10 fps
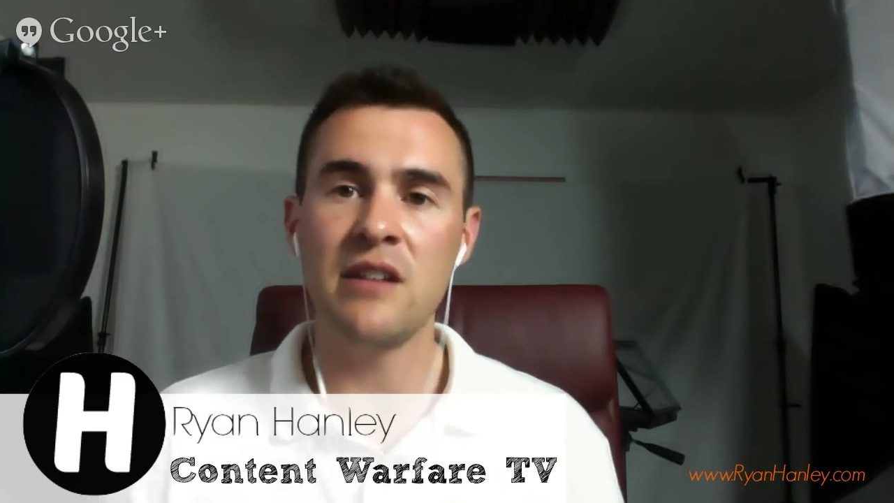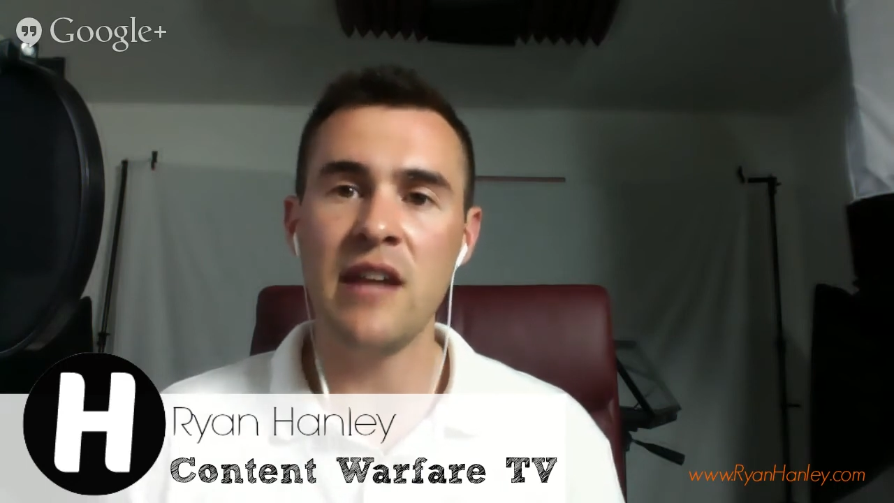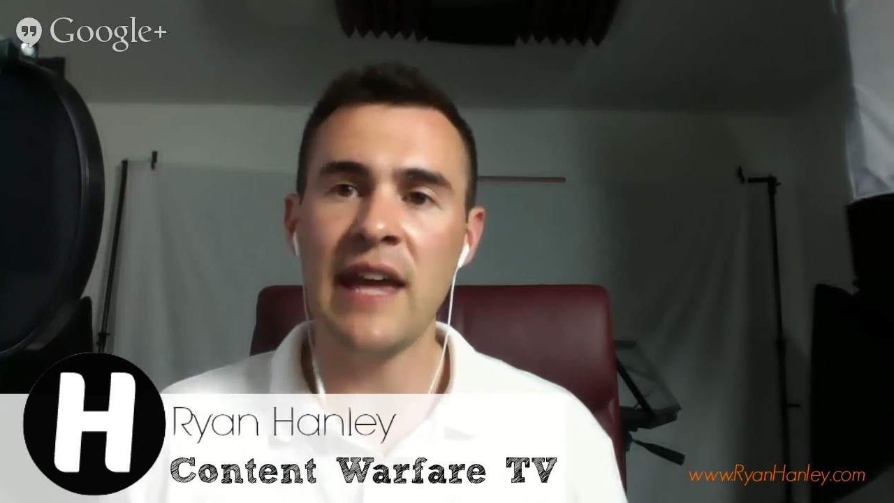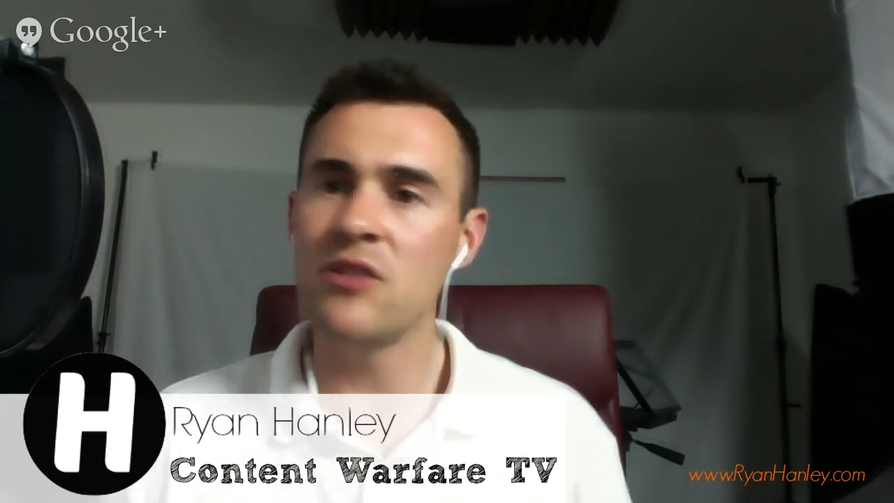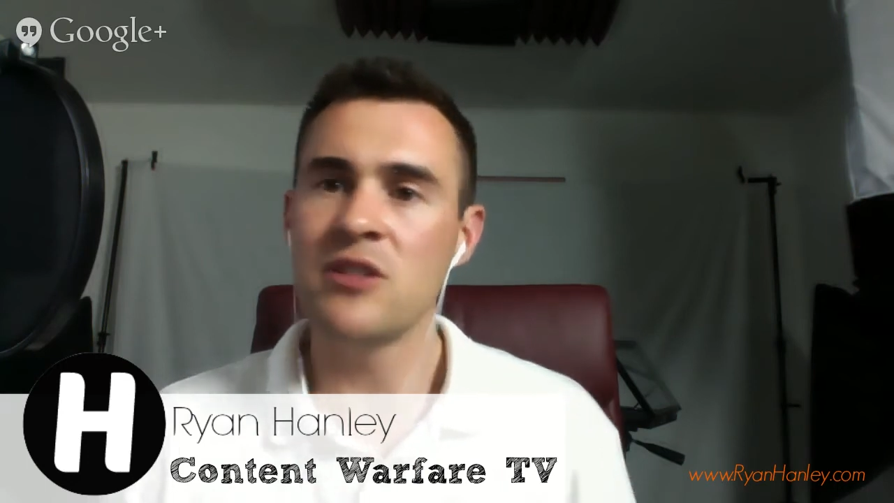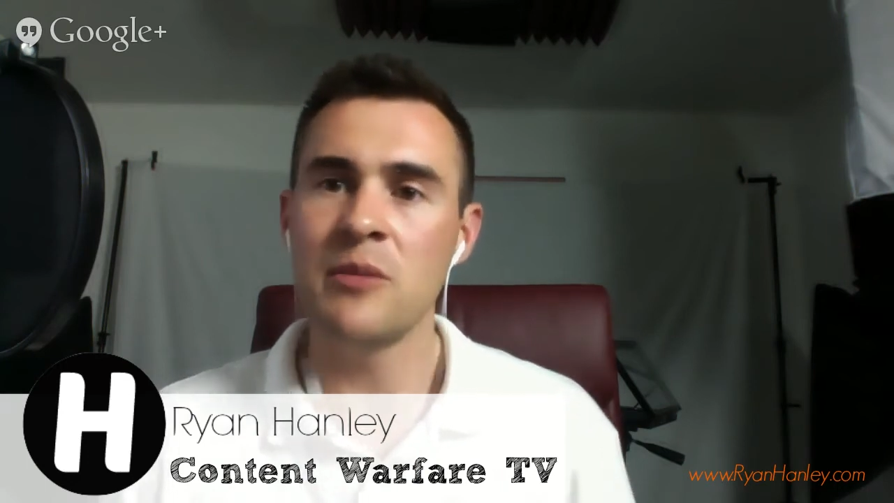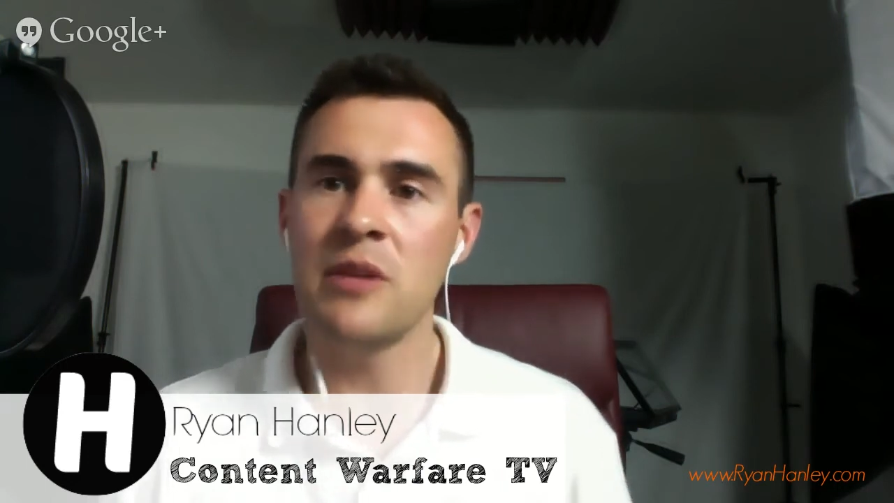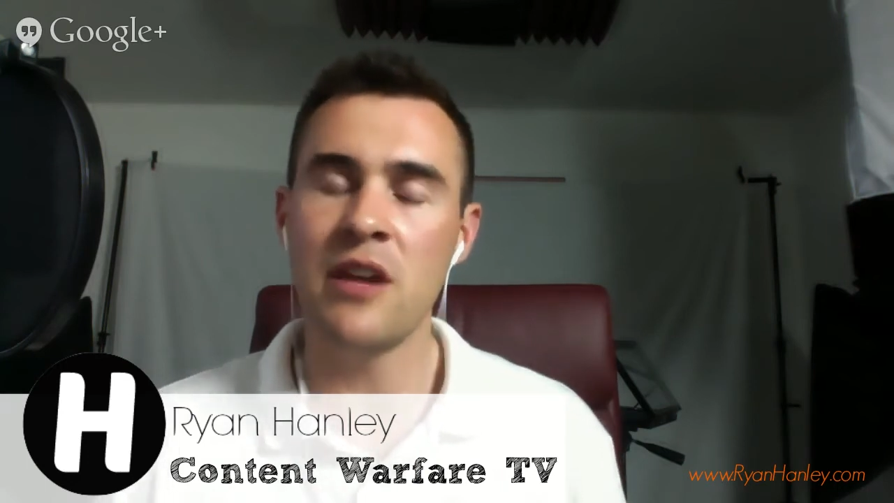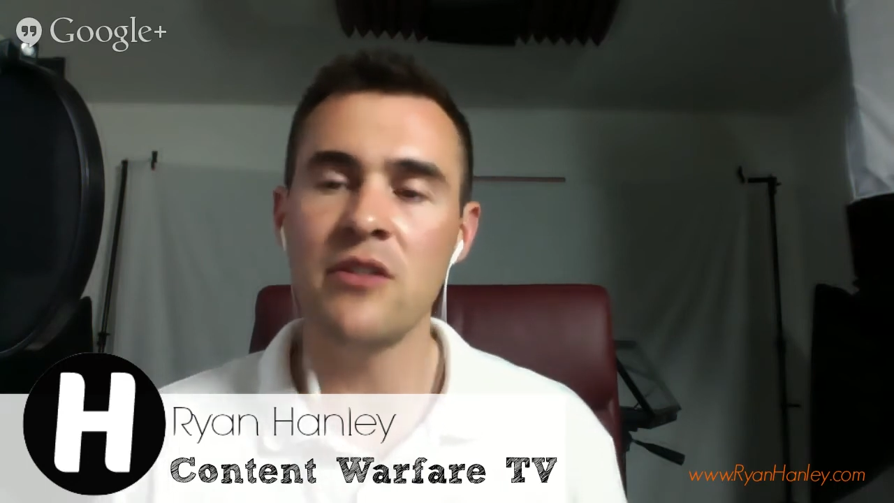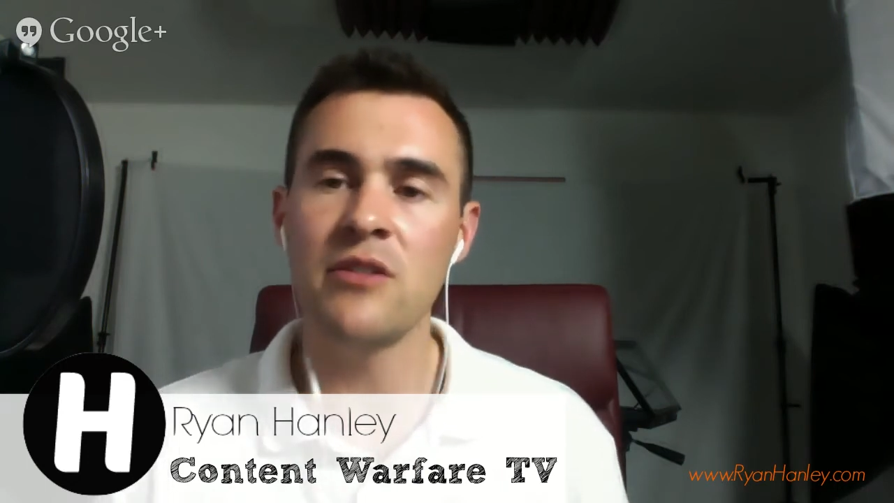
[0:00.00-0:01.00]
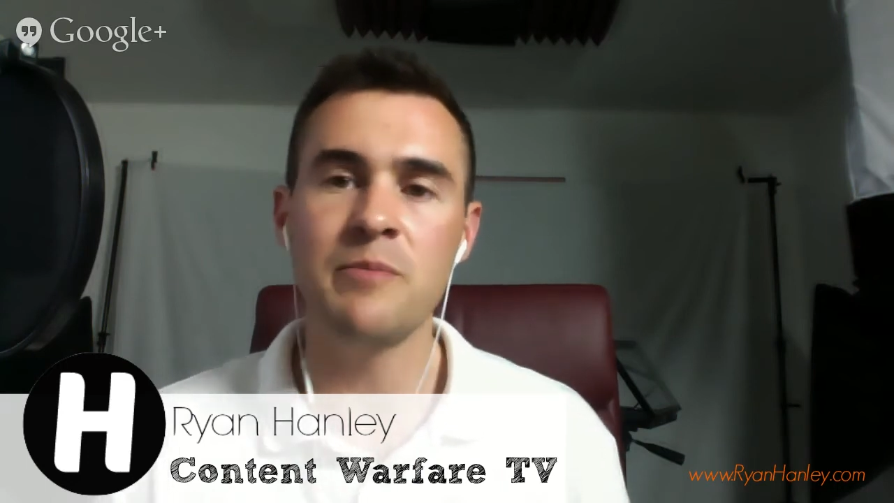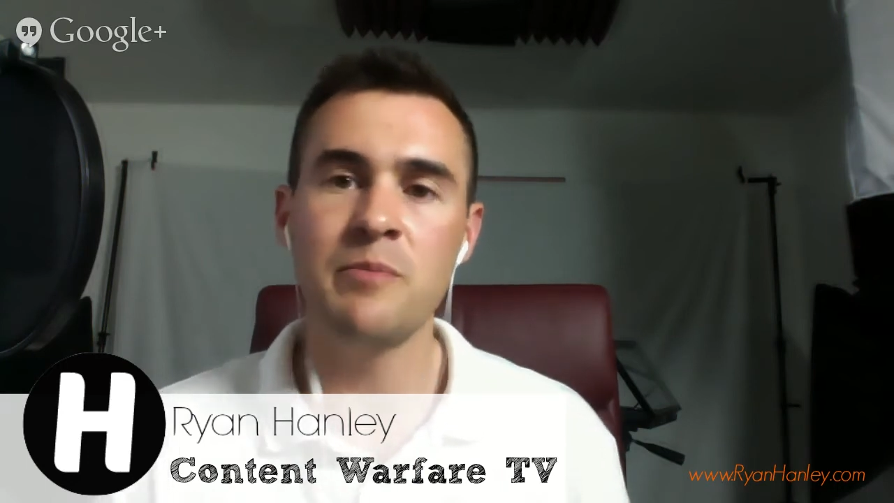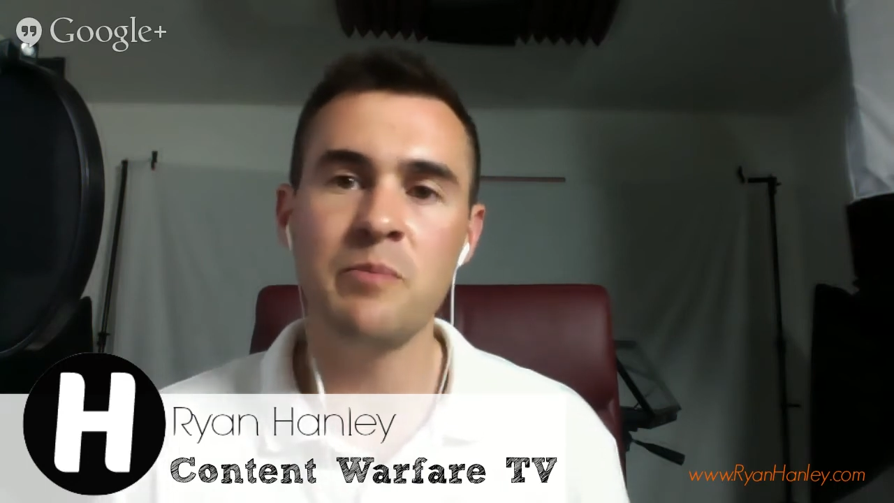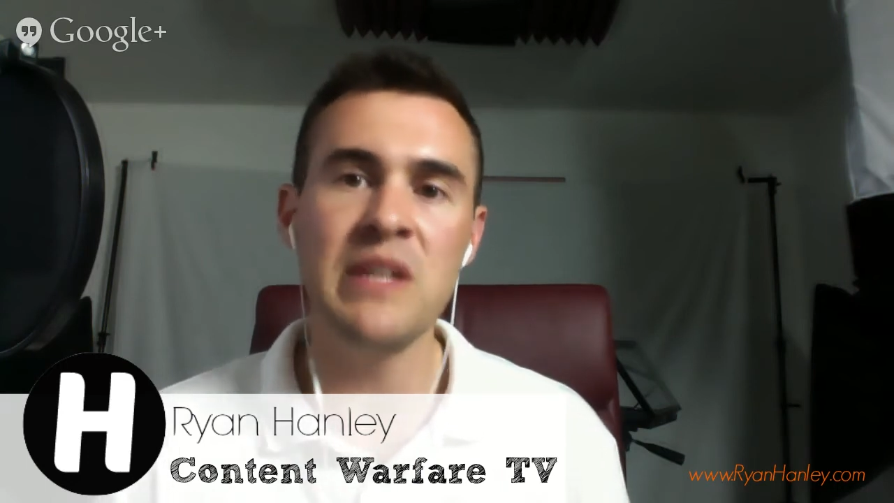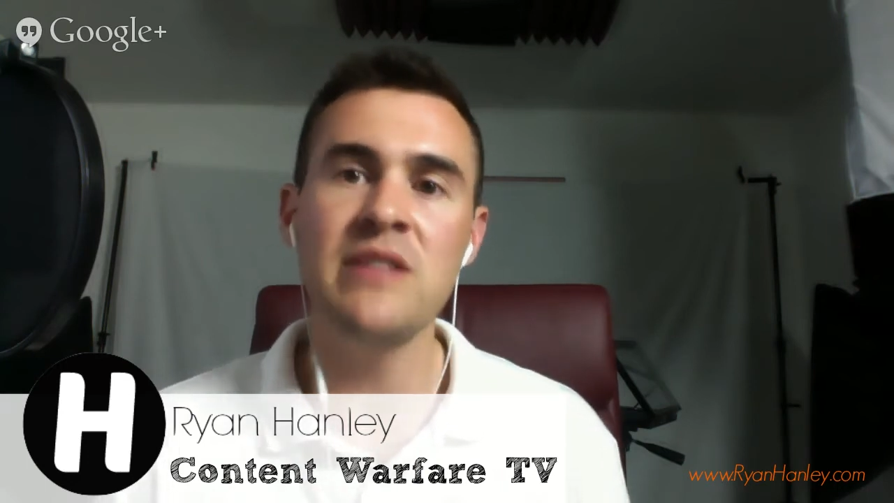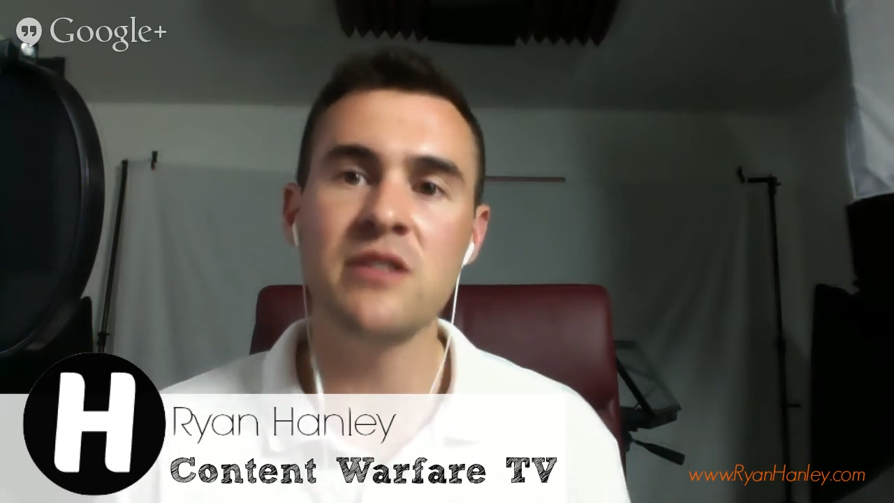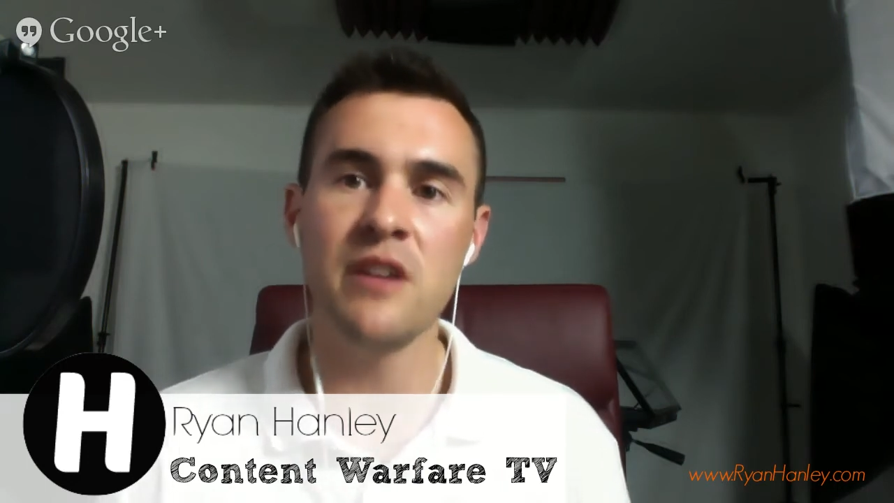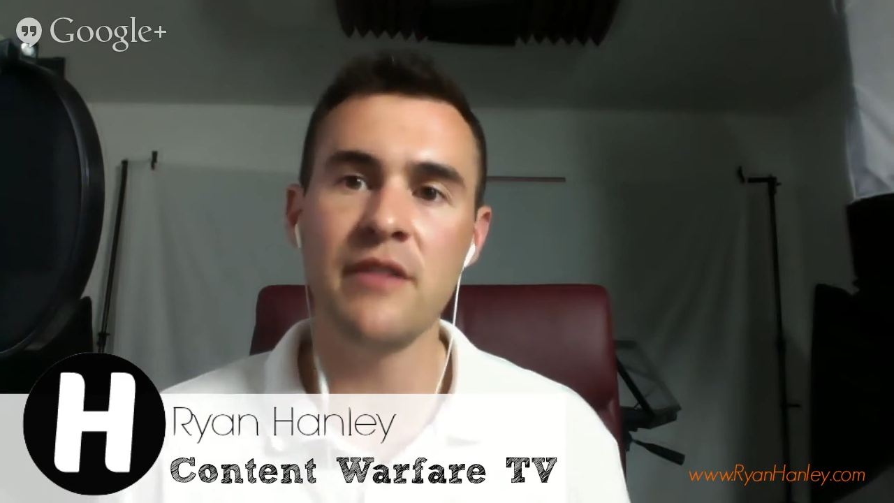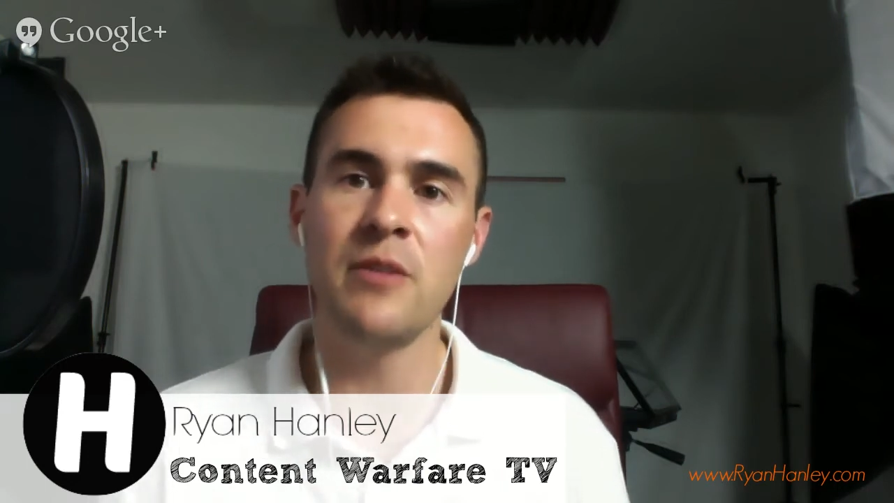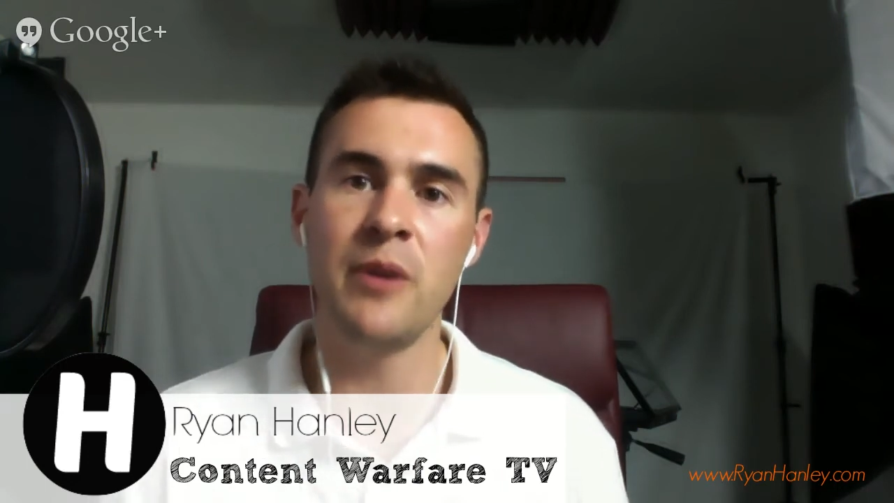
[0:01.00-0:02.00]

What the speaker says: handle some of the other pieces of it.